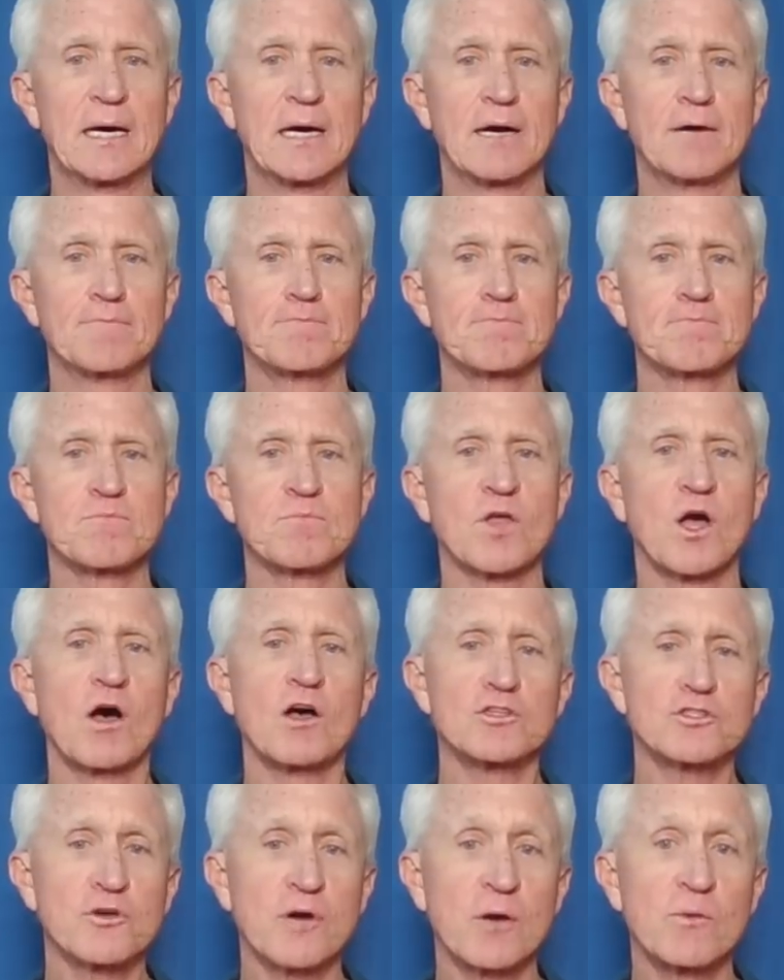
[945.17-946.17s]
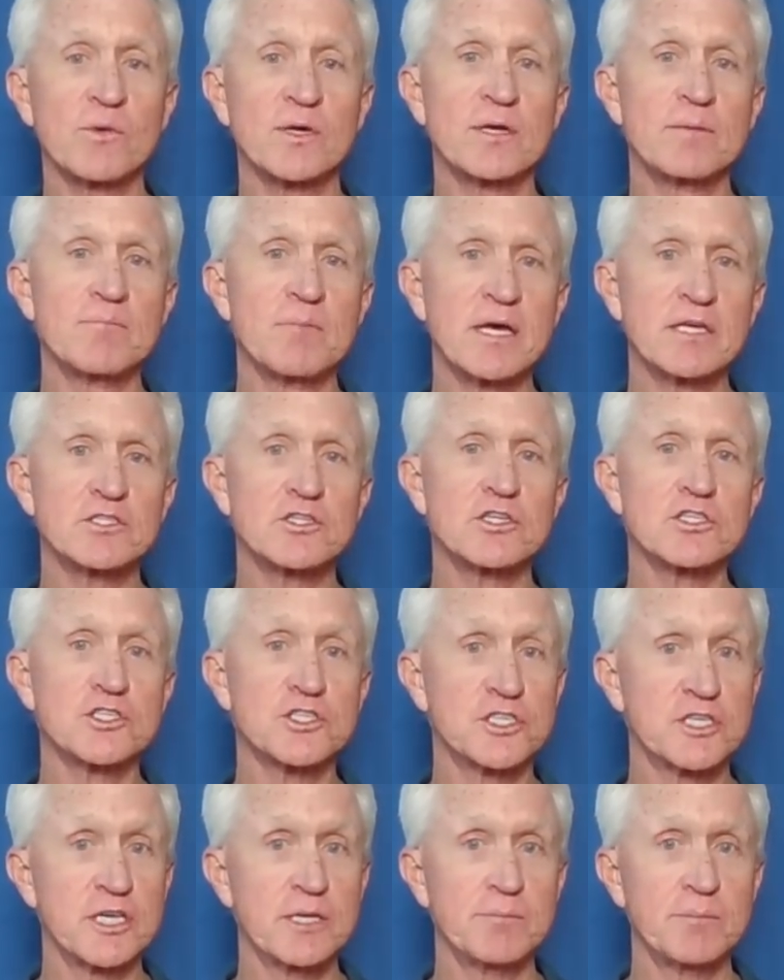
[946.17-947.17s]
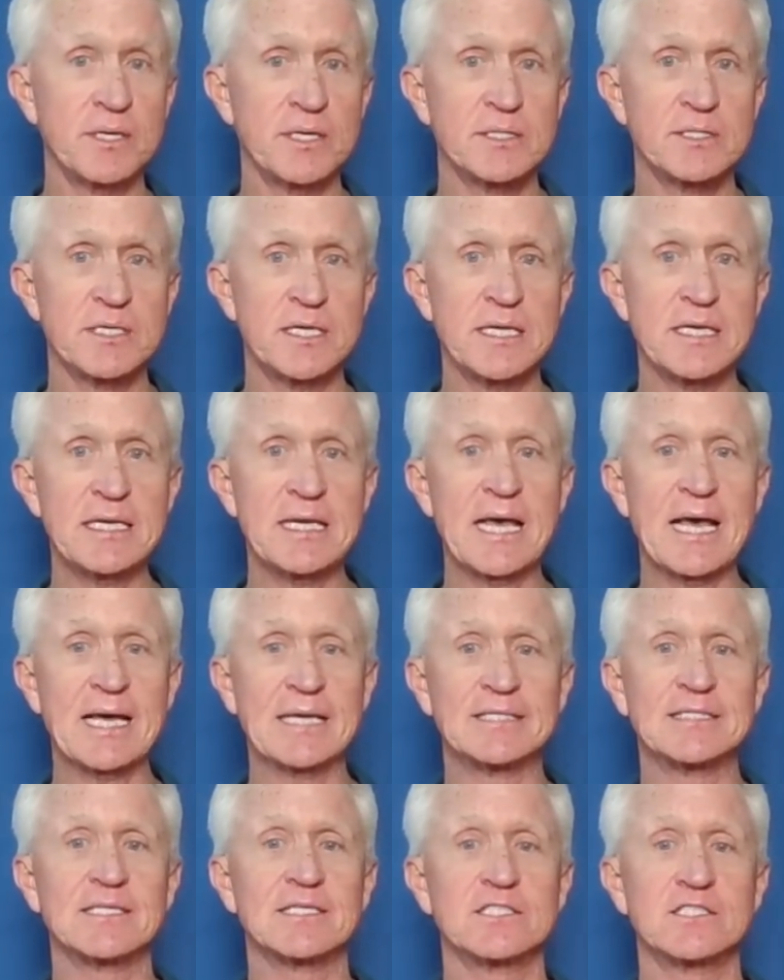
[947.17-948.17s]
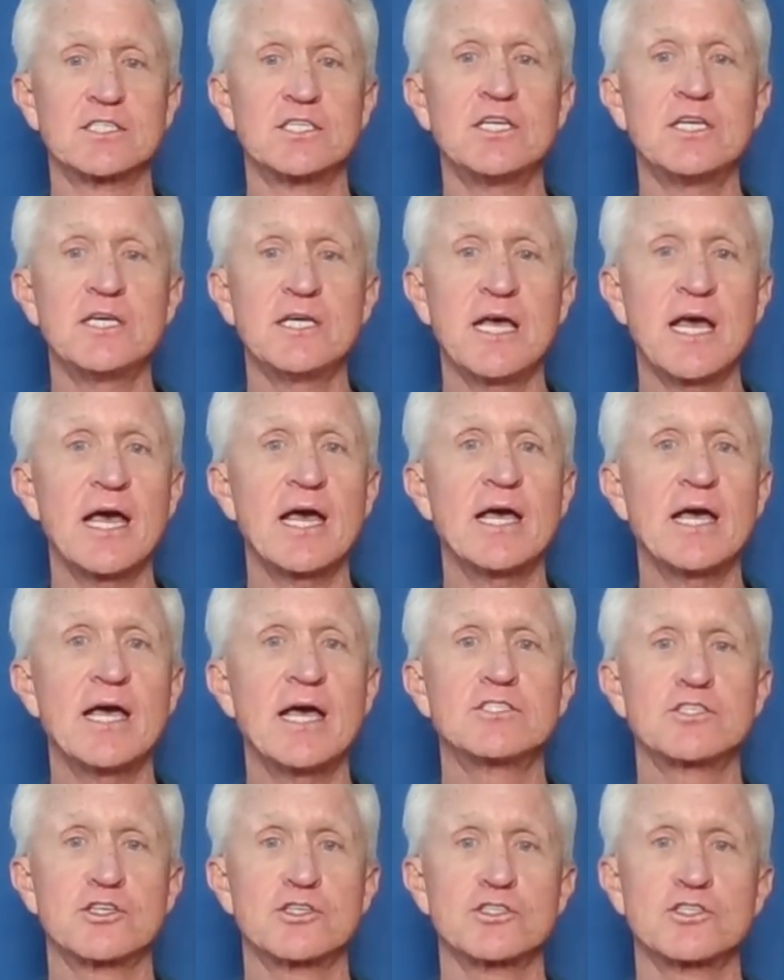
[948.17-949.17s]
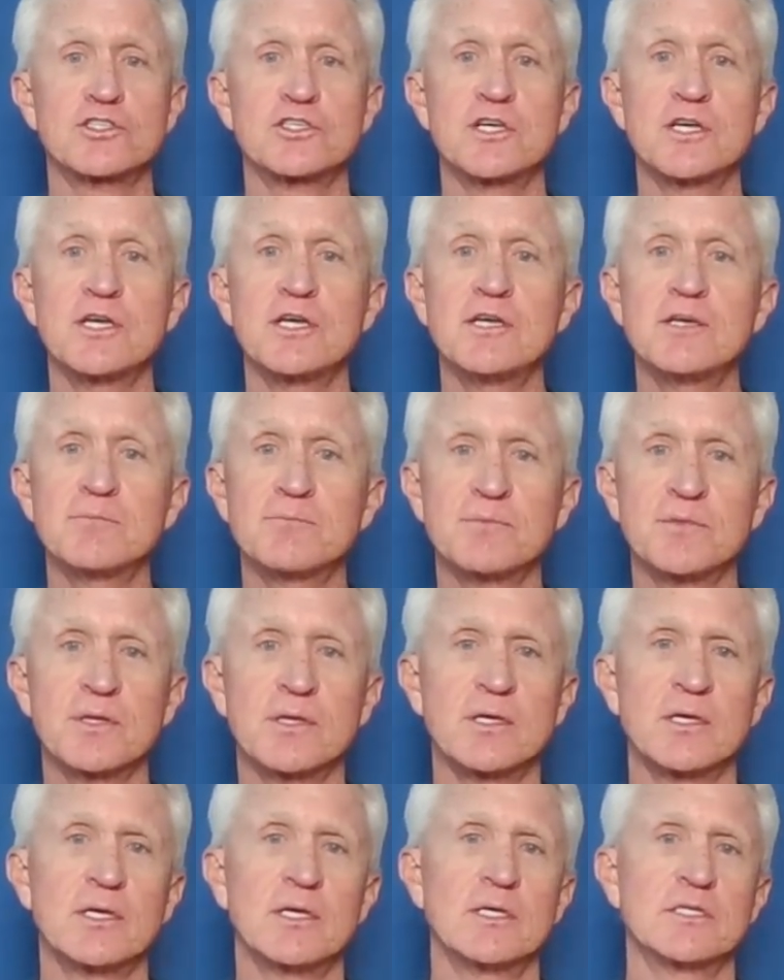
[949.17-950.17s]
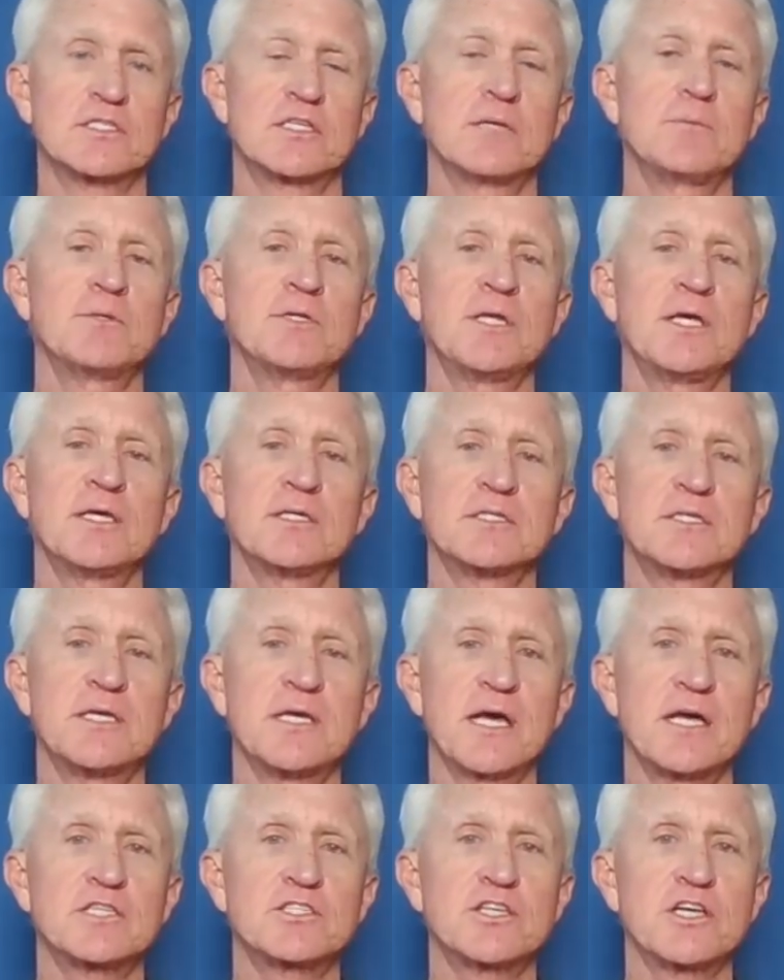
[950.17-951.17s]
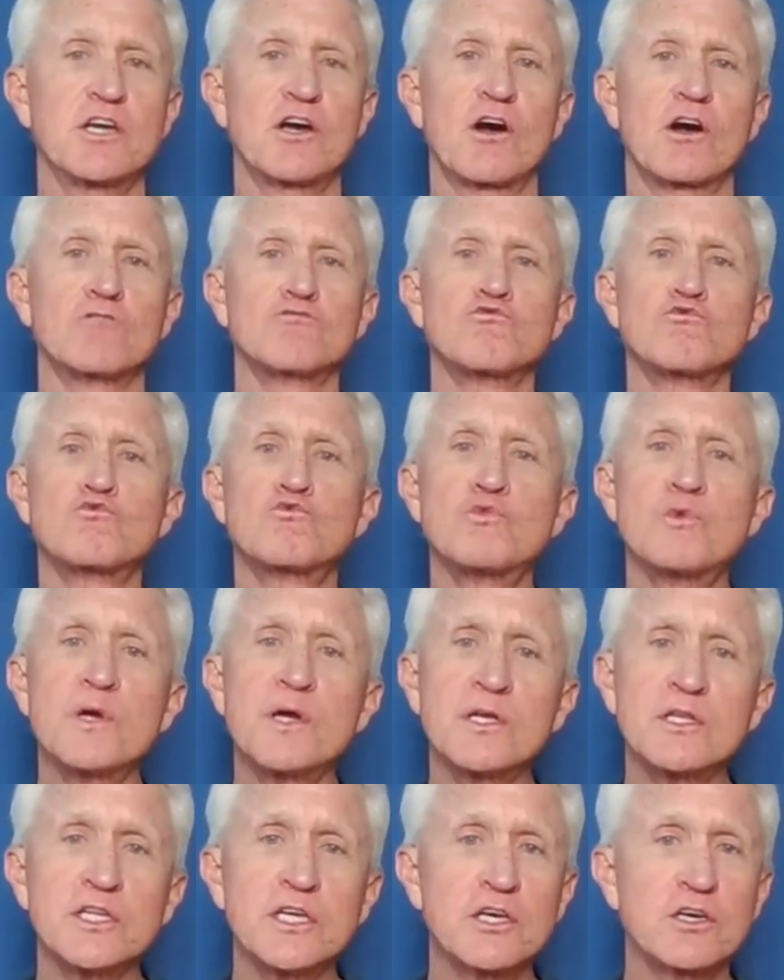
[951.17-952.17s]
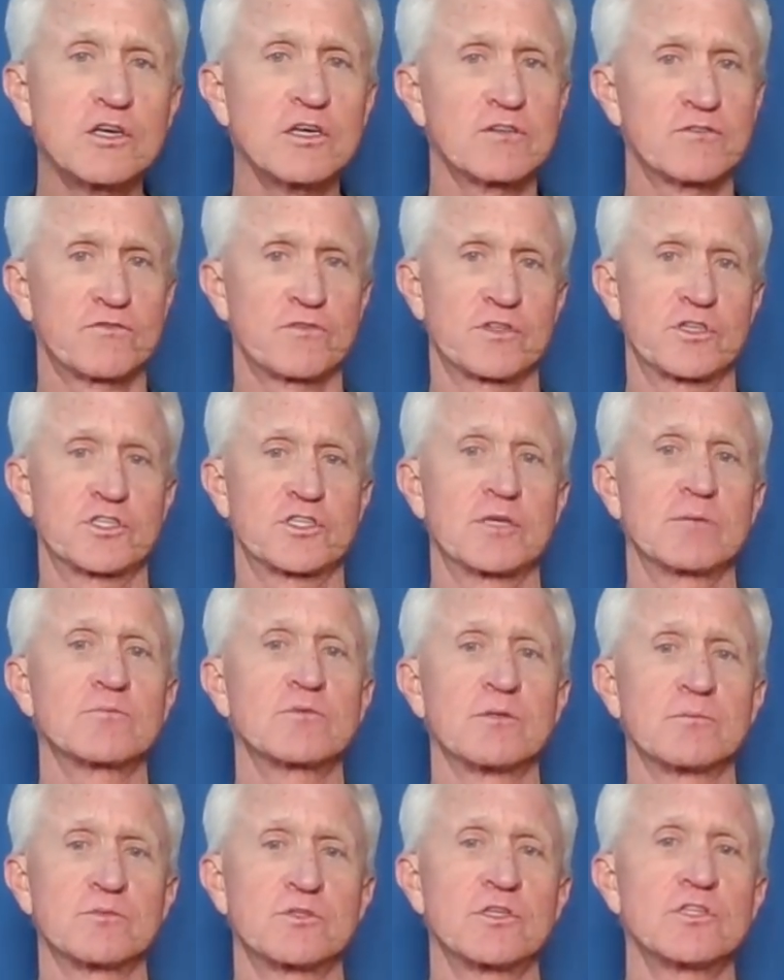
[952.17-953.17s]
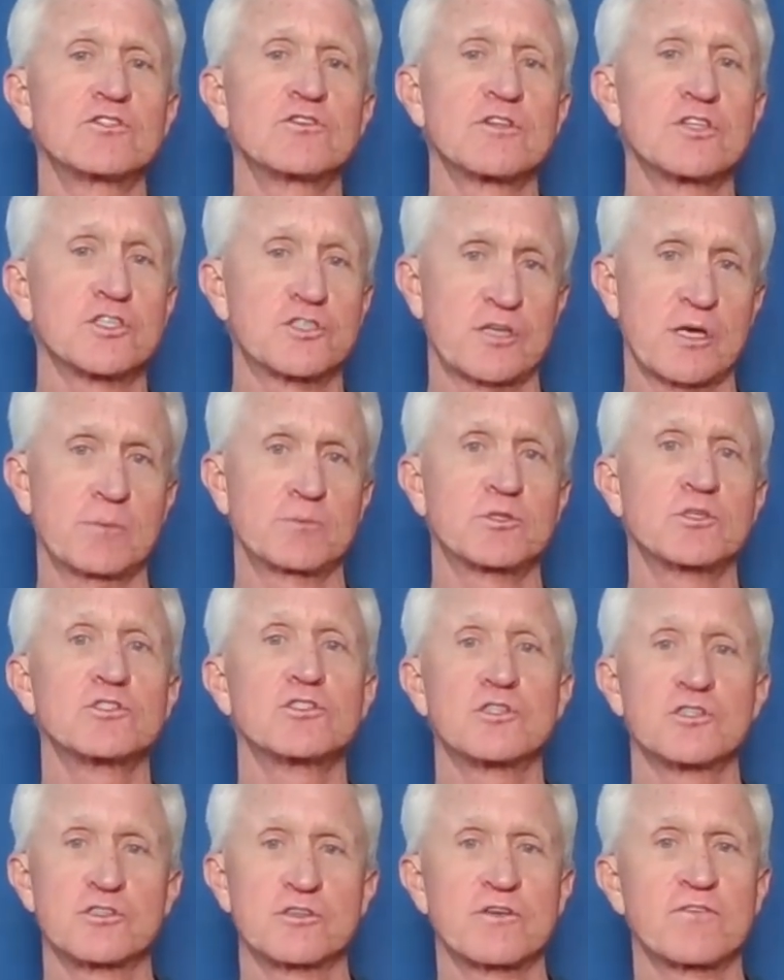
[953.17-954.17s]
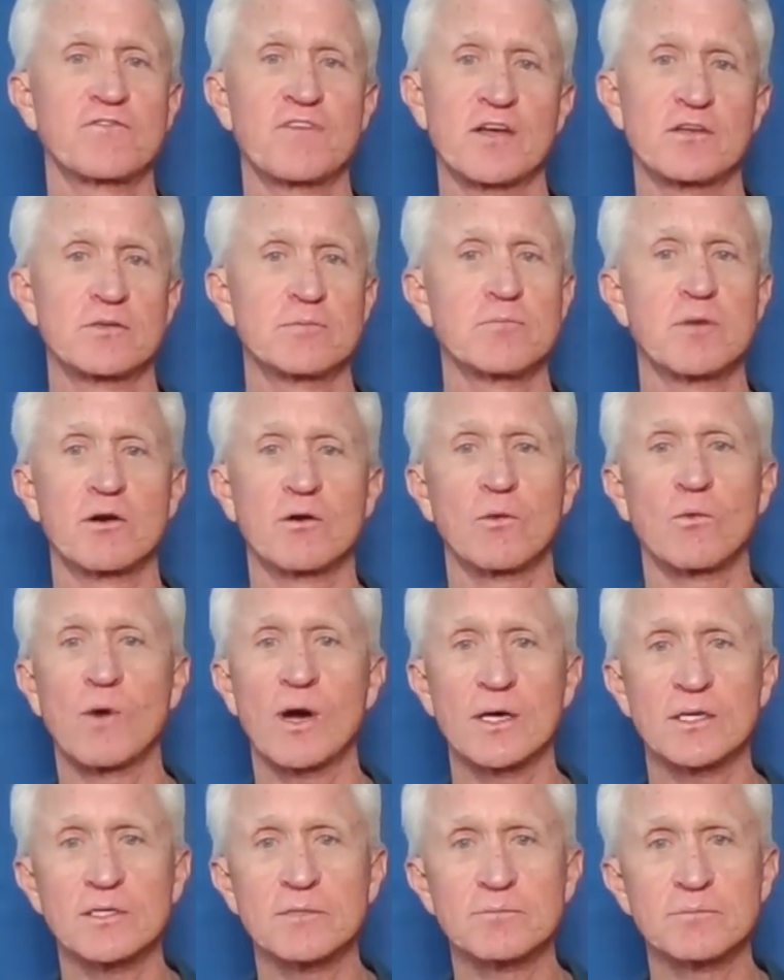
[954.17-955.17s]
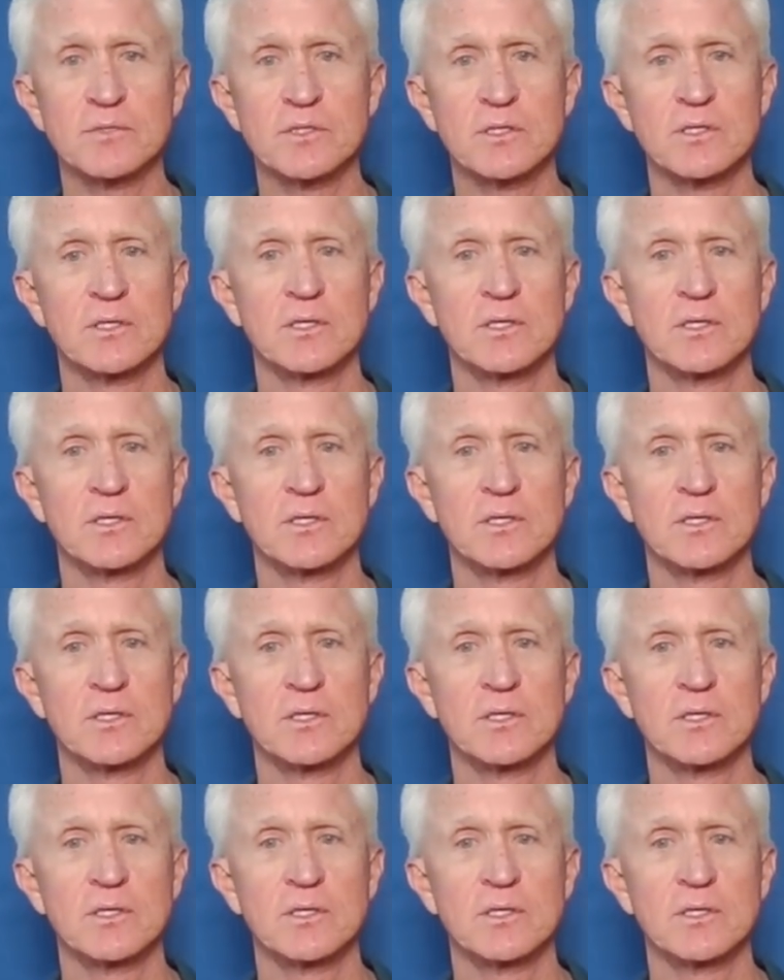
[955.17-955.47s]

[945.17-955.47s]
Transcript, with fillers: Um, also, I want to mention CBD and THC. CBD and THC are really good for the symptoms. These are the substances that are found in marijuana.